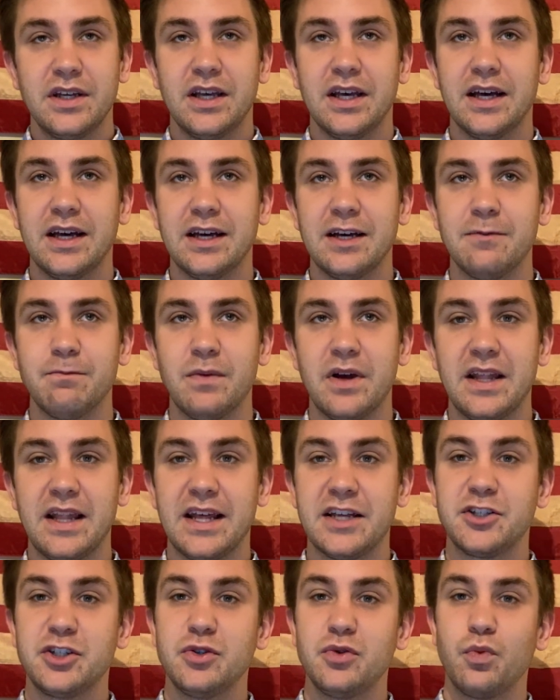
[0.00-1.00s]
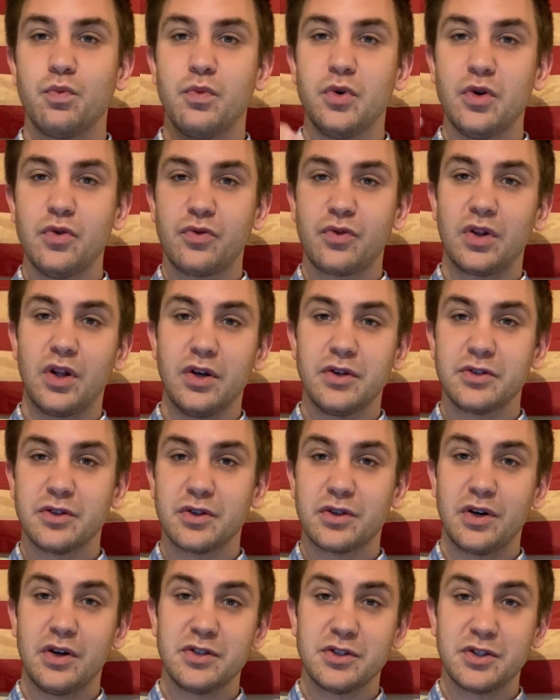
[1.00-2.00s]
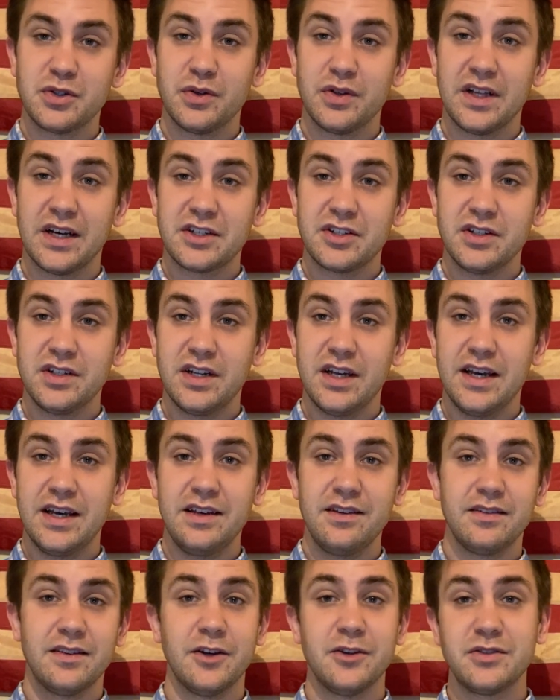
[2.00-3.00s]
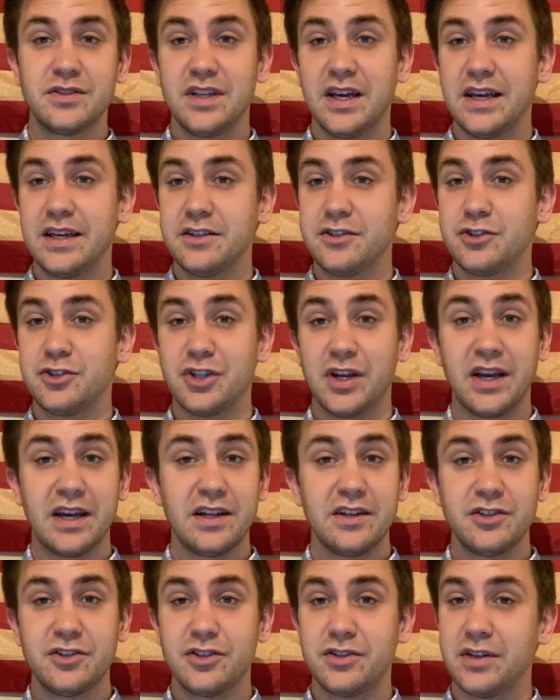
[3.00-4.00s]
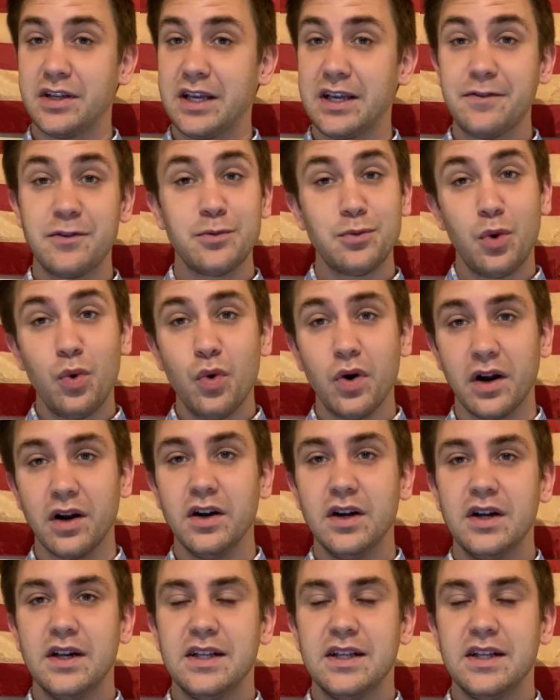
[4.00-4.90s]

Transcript: Um, and as you move closer and closer to election day, those days change even more.